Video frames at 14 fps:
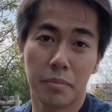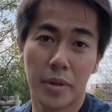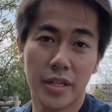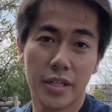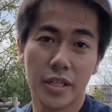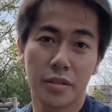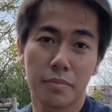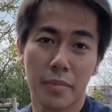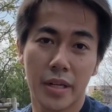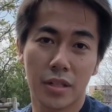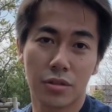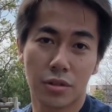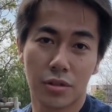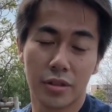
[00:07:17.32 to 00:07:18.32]
Make it
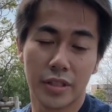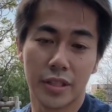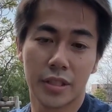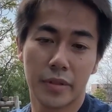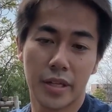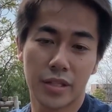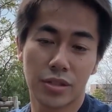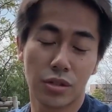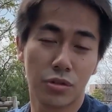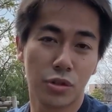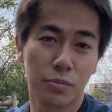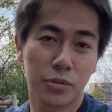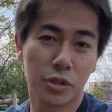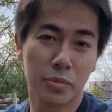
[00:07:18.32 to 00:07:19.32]
mandatory. There's no
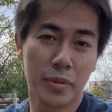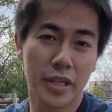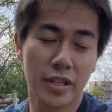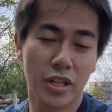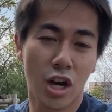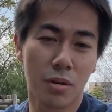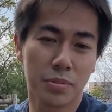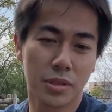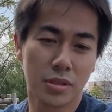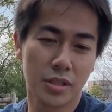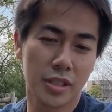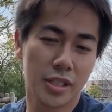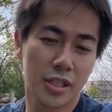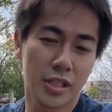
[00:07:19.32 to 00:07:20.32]
room to make it optional
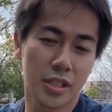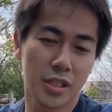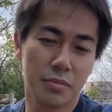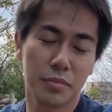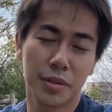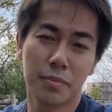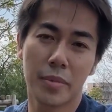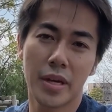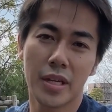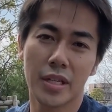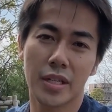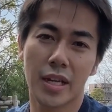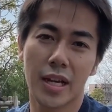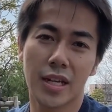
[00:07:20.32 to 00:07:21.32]
here, but make
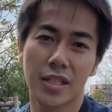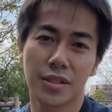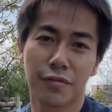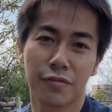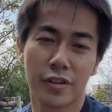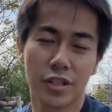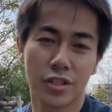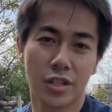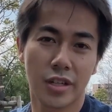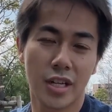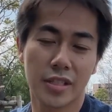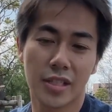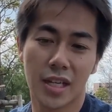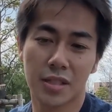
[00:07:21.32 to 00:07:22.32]
it as
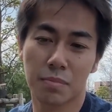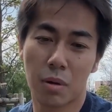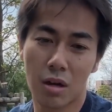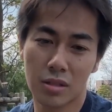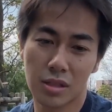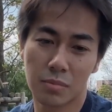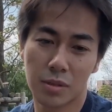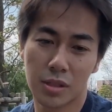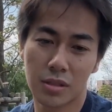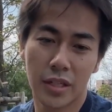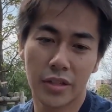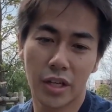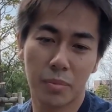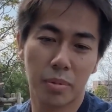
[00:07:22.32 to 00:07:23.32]
frictionless as possible,
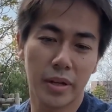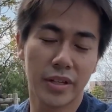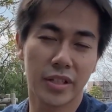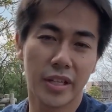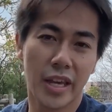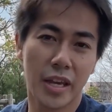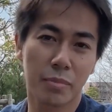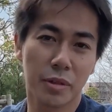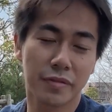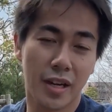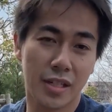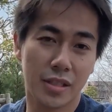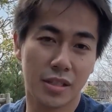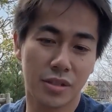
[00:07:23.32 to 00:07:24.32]
not playing the game of
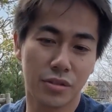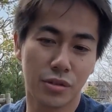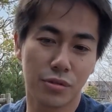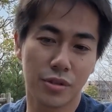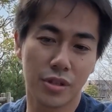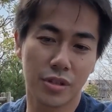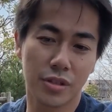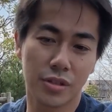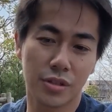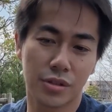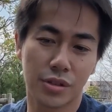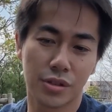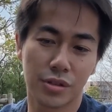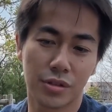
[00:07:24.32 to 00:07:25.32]
asking users
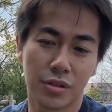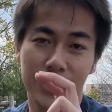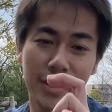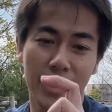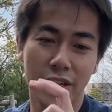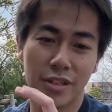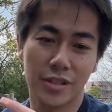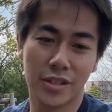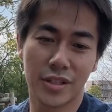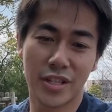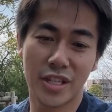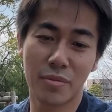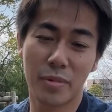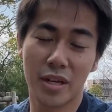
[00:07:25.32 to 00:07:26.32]
to send us an
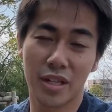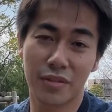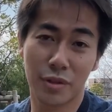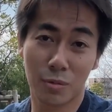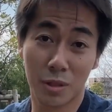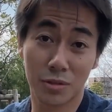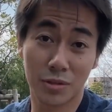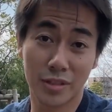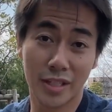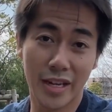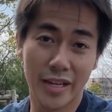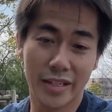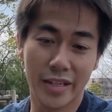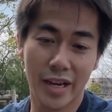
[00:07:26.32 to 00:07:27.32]
email if you want to
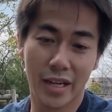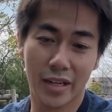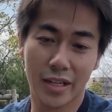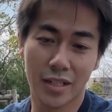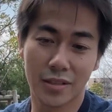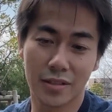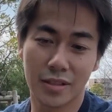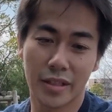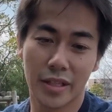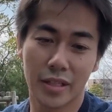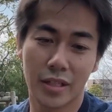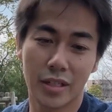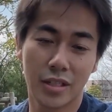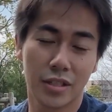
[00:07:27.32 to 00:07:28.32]
delete their account. They're
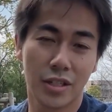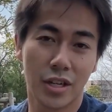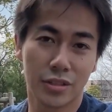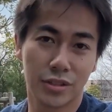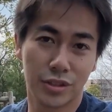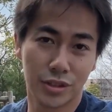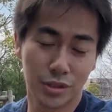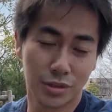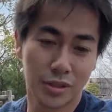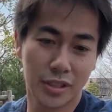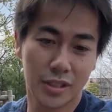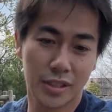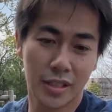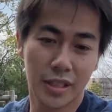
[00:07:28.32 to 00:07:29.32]
gonna not do
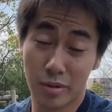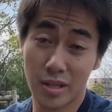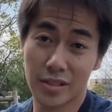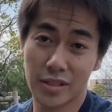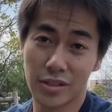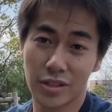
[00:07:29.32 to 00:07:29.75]
it. Plus,